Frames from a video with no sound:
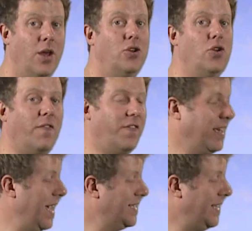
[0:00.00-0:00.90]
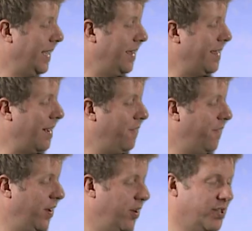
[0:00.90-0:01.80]
not forgetting that
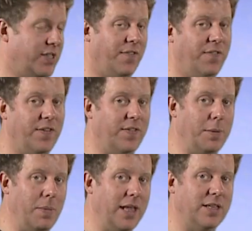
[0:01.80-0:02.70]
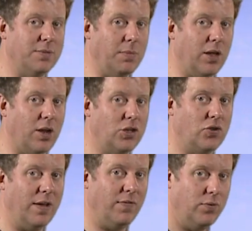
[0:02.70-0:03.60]
first 50 pence mile I
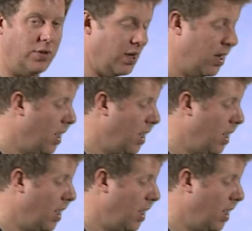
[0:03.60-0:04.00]
travelled.